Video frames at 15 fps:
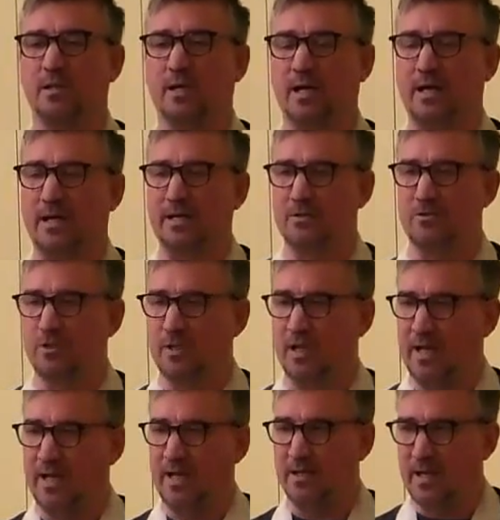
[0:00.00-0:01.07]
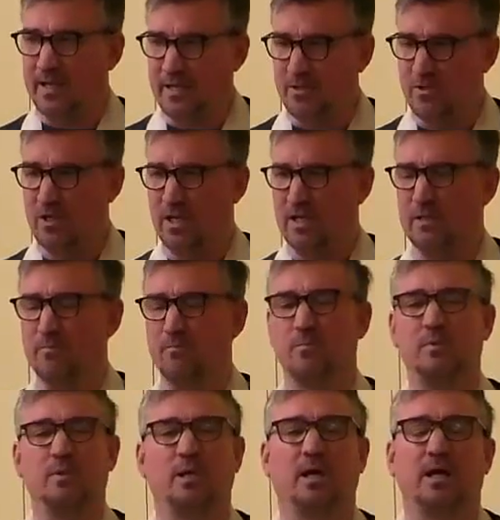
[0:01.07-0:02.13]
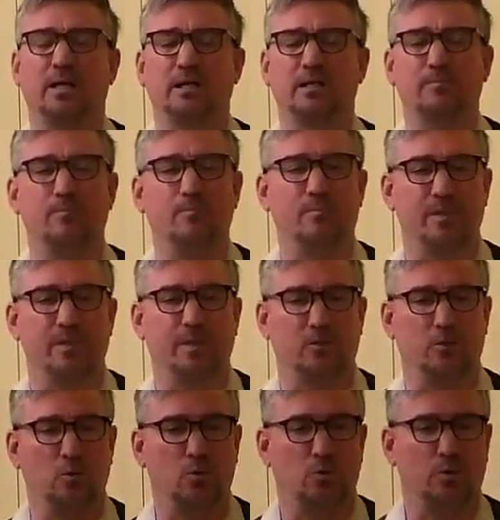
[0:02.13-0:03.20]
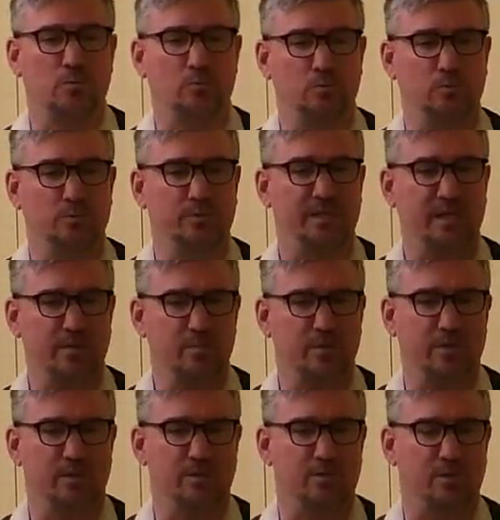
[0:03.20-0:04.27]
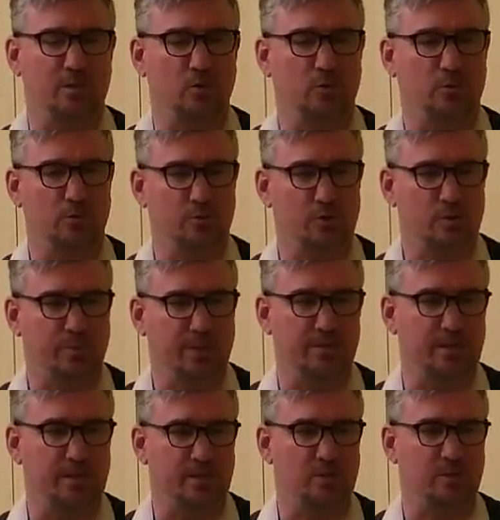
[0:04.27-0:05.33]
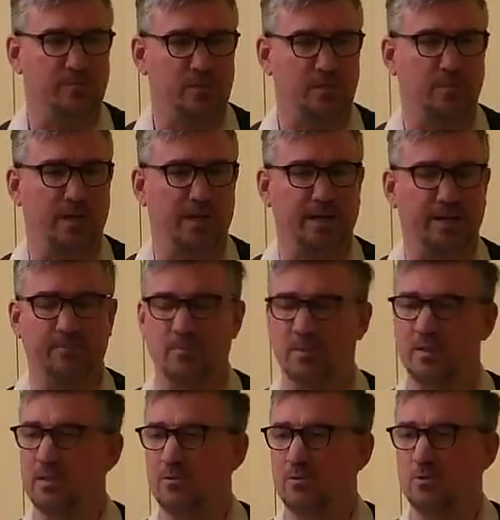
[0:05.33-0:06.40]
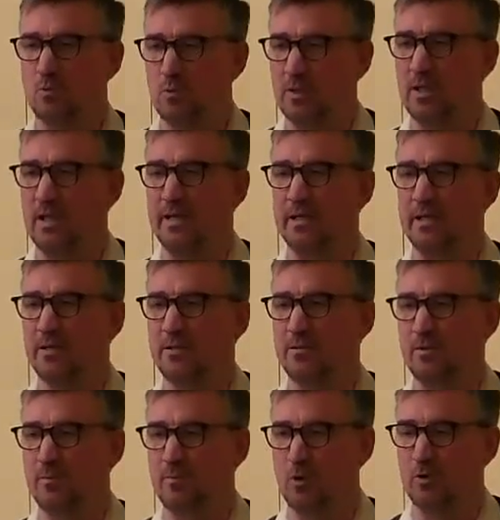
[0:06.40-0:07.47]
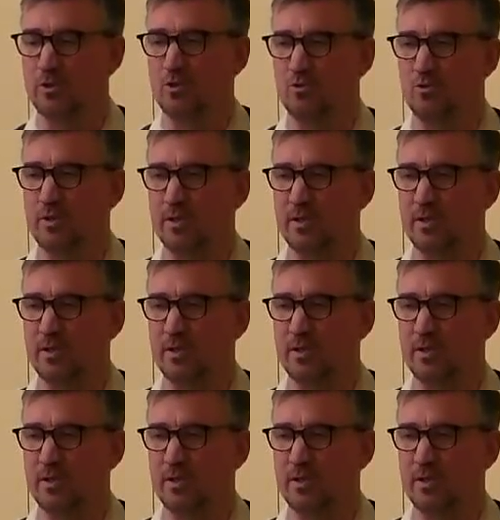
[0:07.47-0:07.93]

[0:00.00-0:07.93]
and at night time the local demons, the local spirits of Tibet don't like the monastery.